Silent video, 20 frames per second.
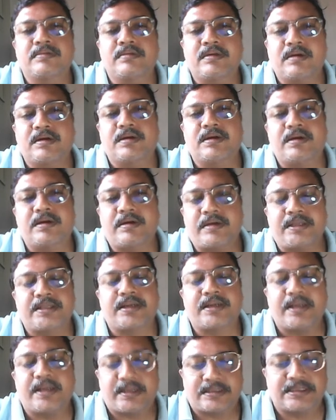
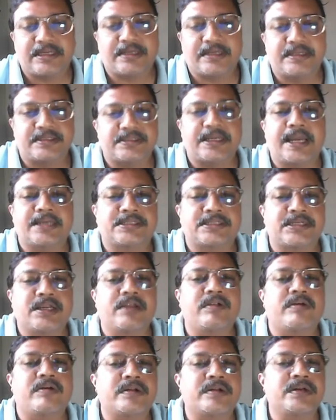either it is
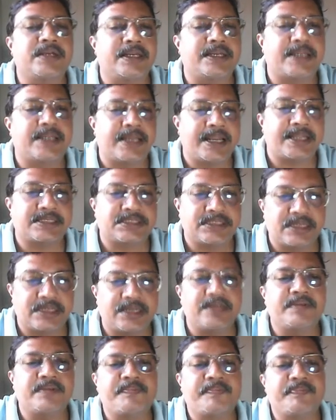national or
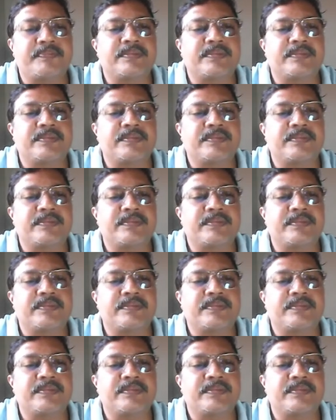international.